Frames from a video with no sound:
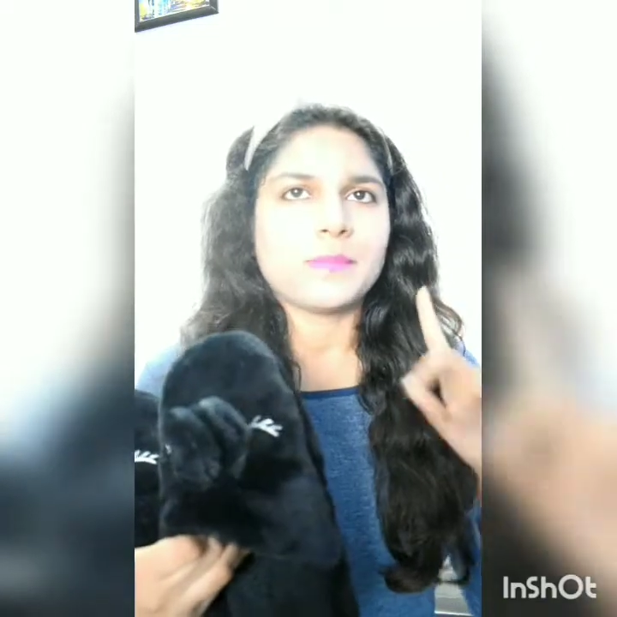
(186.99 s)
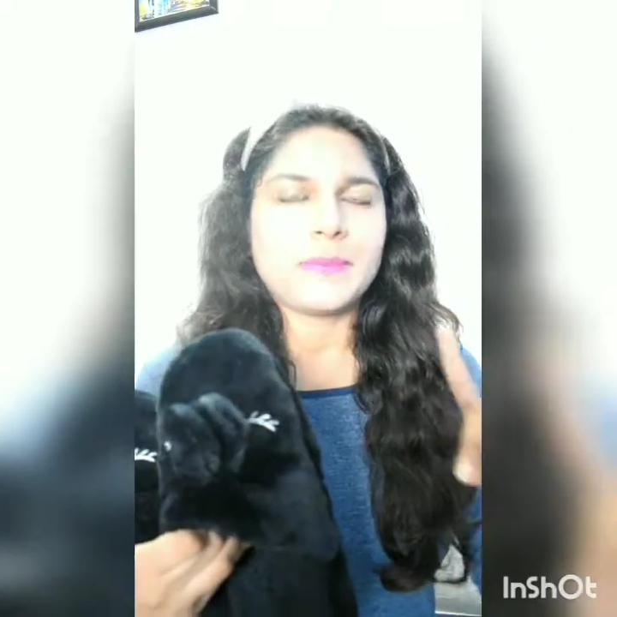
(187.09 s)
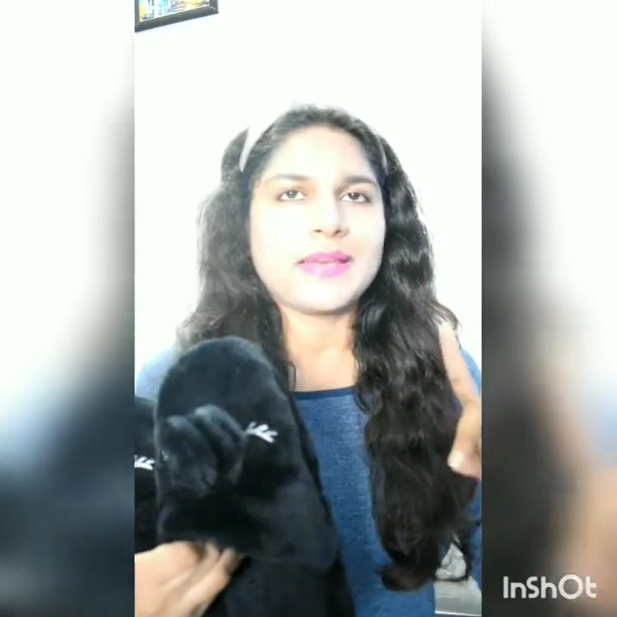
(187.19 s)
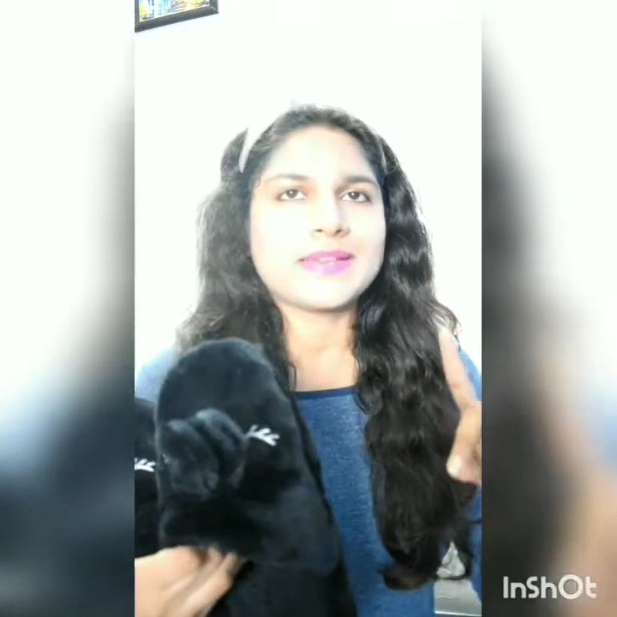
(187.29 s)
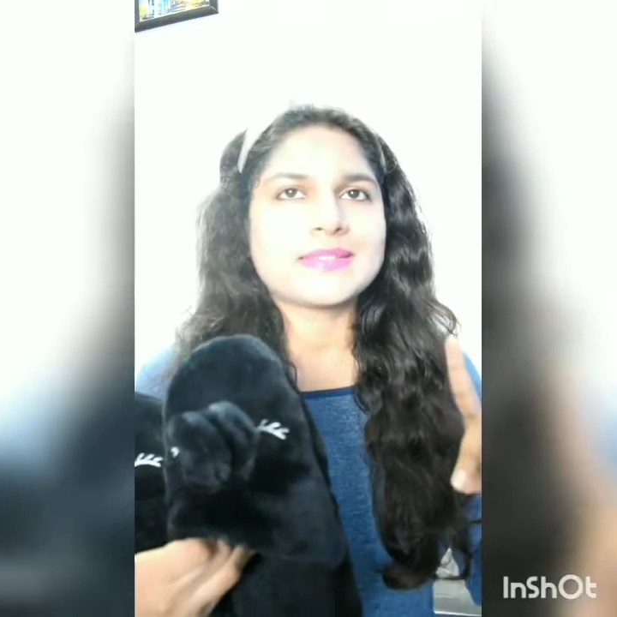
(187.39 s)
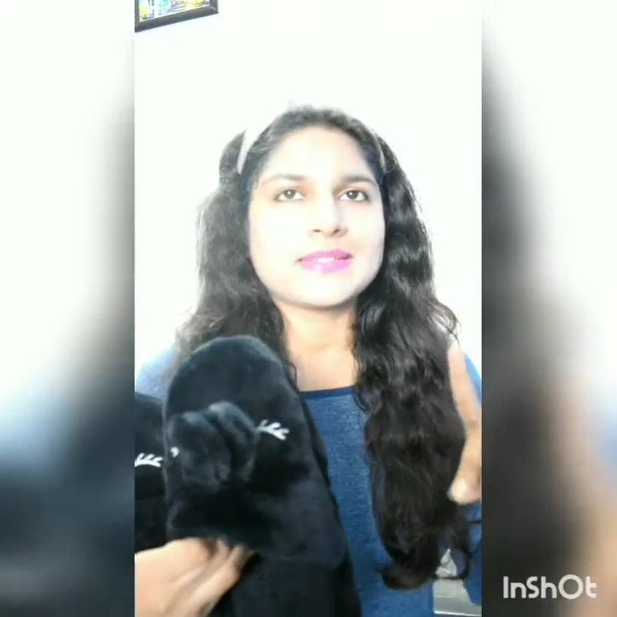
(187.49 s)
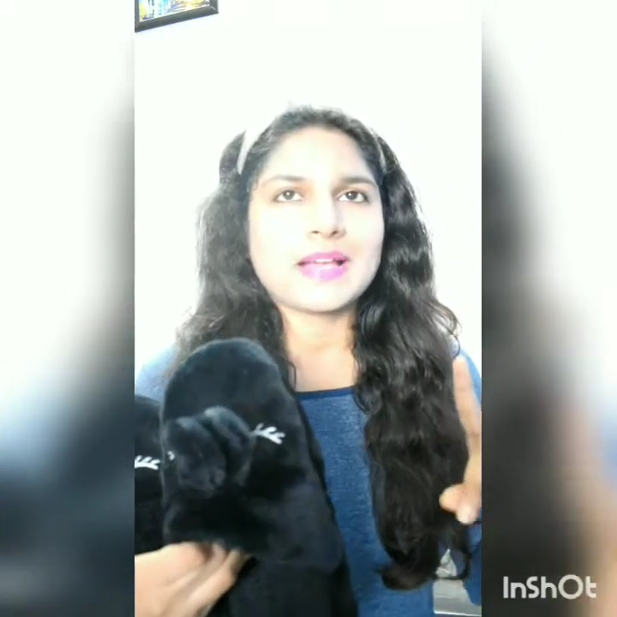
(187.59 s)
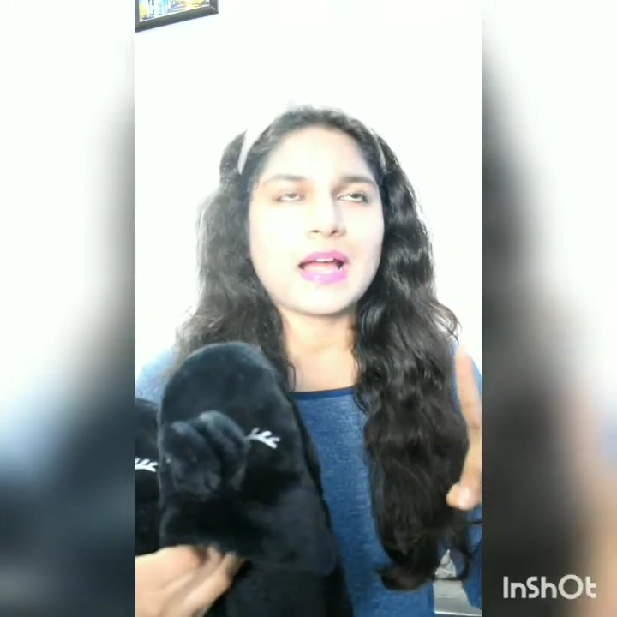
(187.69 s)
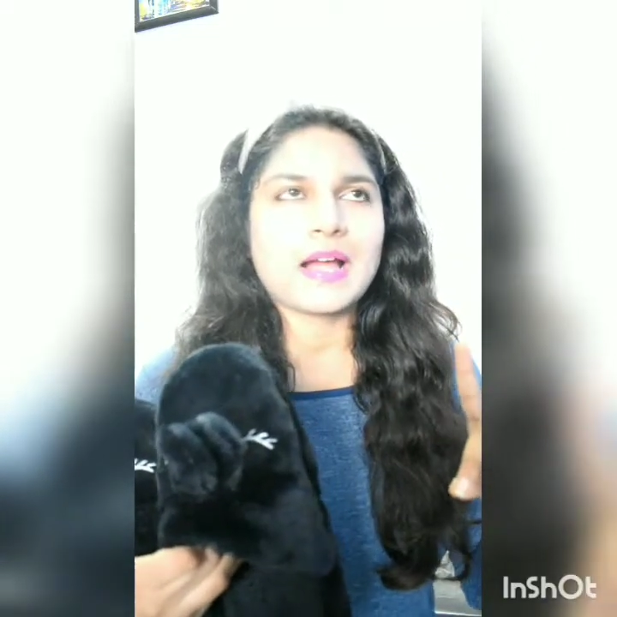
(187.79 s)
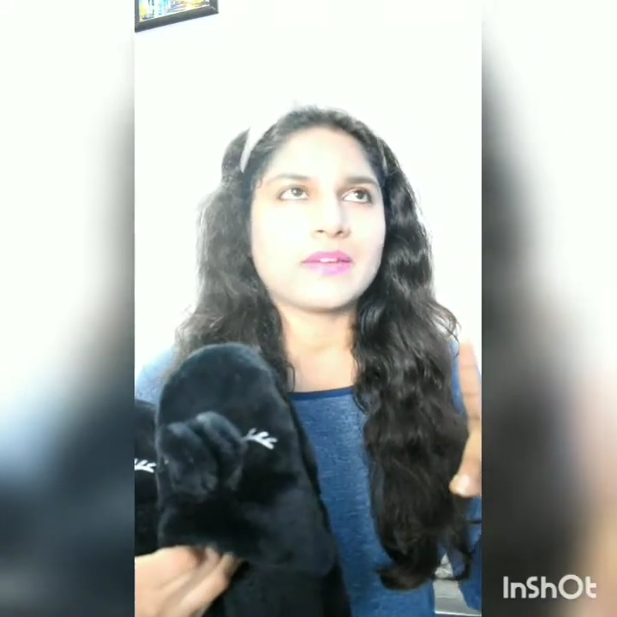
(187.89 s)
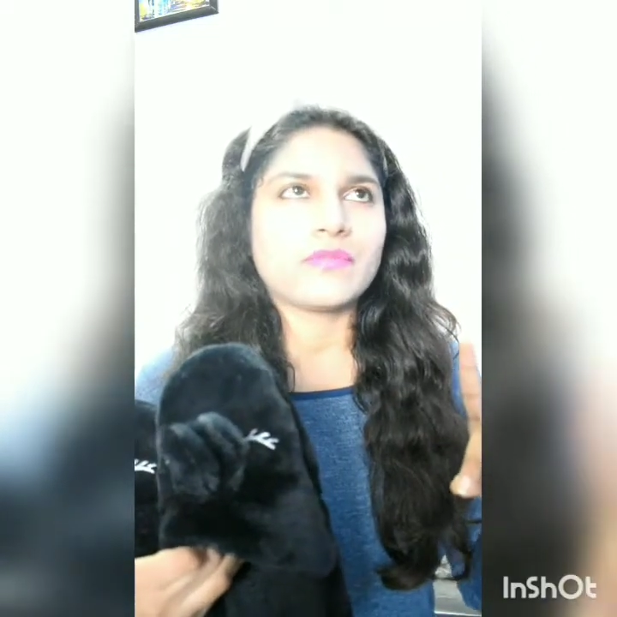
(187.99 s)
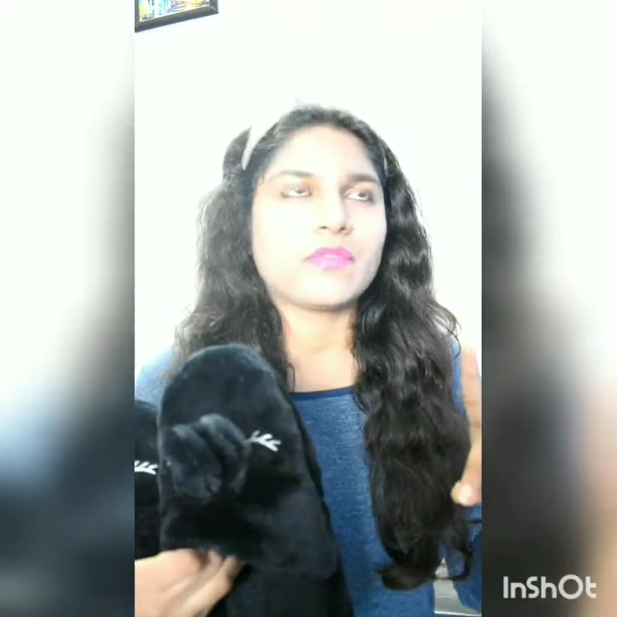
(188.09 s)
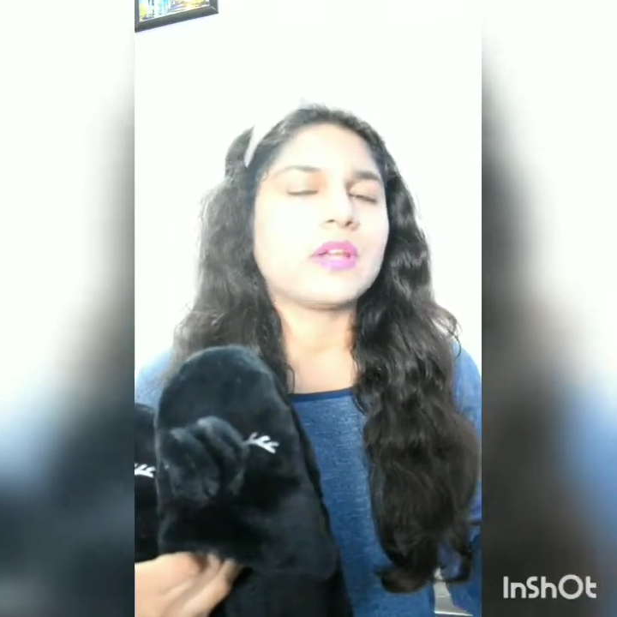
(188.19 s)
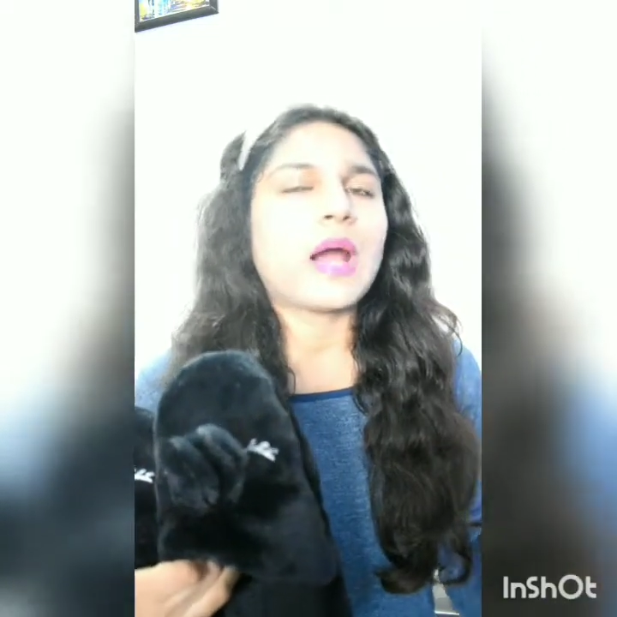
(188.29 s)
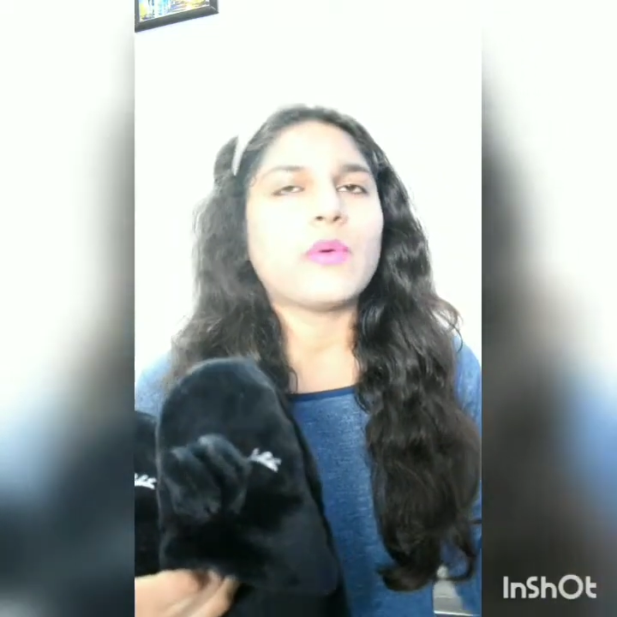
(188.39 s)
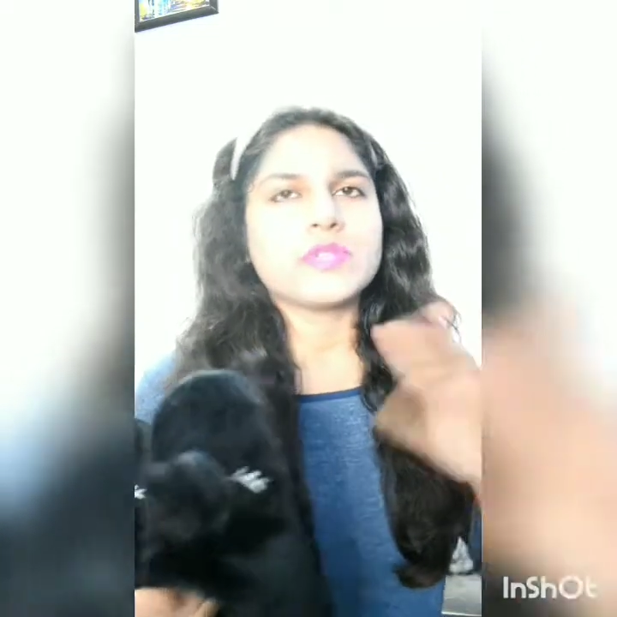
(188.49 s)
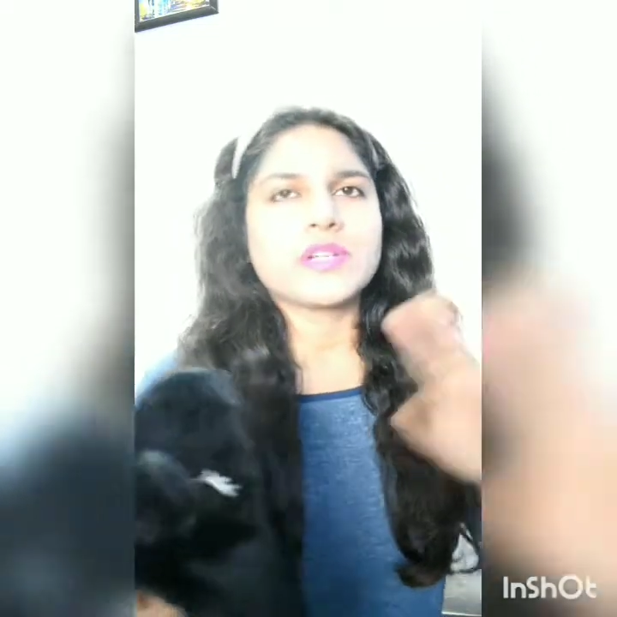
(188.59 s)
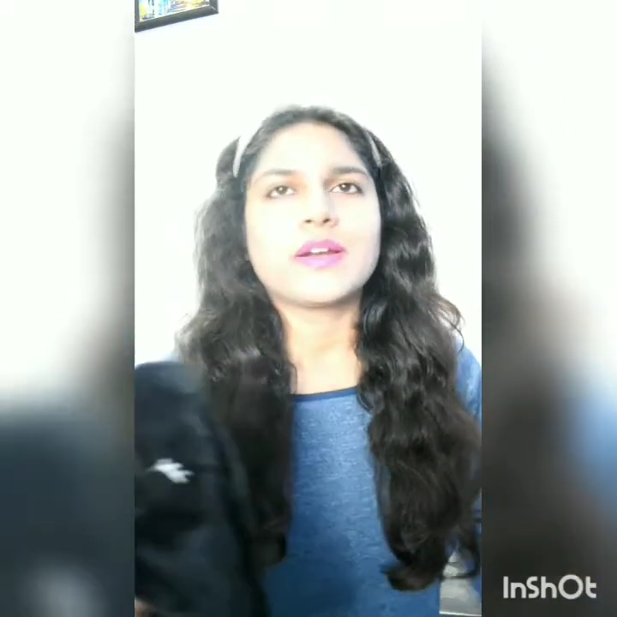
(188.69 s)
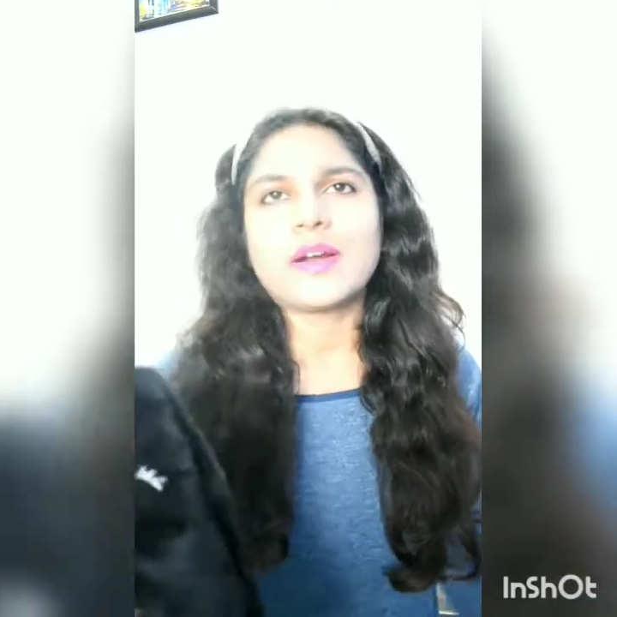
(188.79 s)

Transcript: place and for lounging